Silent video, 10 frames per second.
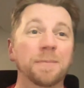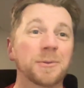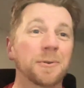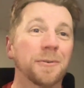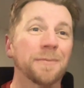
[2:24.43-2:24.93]

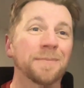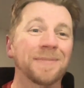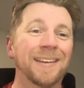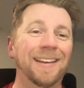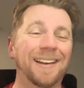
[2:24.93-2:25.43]
so
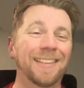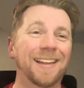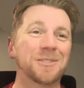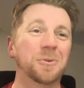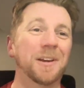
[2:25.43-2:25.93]

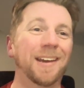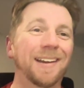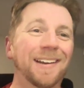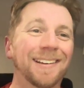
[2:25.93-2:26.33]
that's okay.